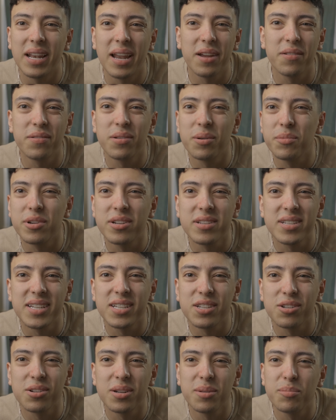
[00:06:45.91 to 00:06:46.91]
light from your
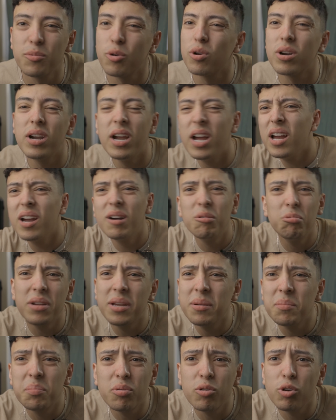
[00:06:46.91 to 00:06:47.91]
sensor anymore.
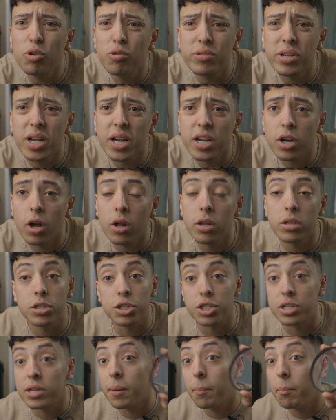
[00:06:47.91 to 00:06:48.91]
We improved
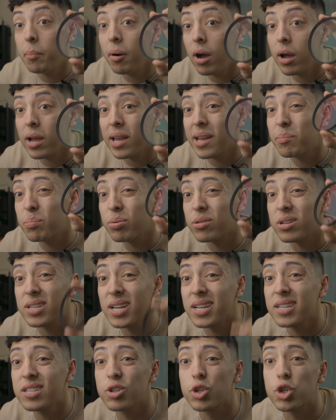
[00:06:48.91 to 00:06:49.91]
technology, but it
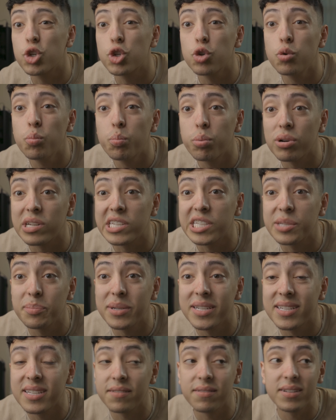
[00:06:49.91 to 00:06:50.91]
protects your super
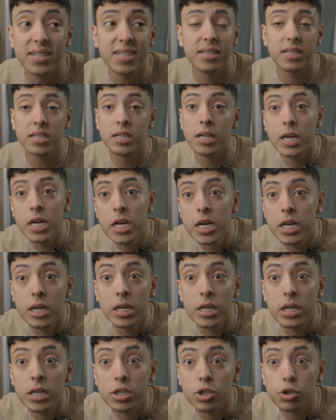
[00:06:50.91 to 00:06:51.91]
expensive lens.
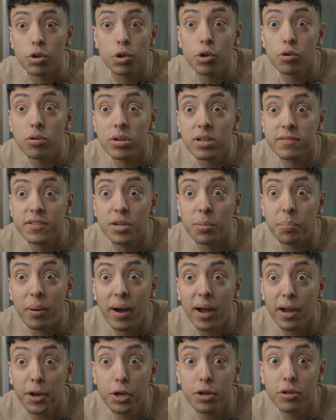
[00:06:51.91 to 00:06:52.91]
So you don't have to
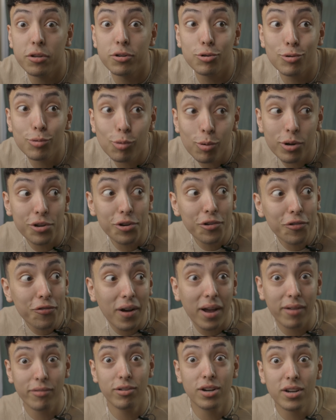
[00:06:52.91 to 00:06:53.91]
buy another
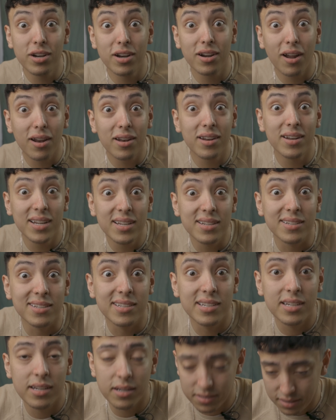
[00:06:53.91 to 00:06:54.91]
$2,500 lens.
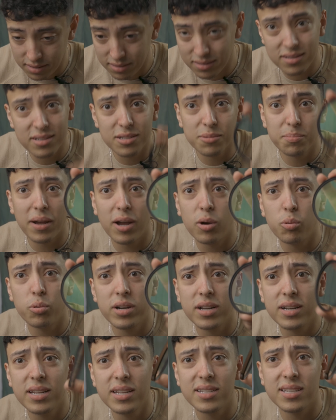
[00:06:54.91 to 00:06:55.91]
Just buy
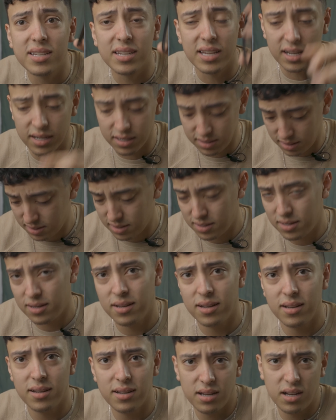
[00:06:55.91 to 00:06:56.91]
one of these again.
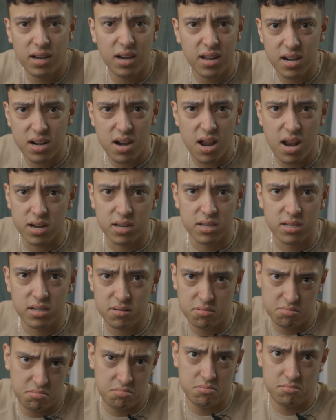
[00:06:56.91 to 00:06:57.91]
$100.
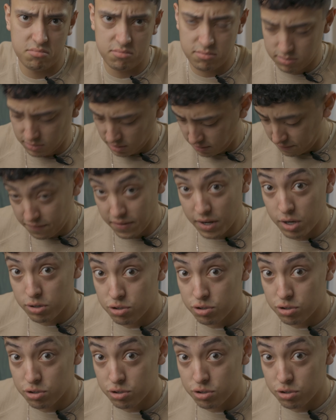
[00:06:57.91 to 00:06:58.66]
Fair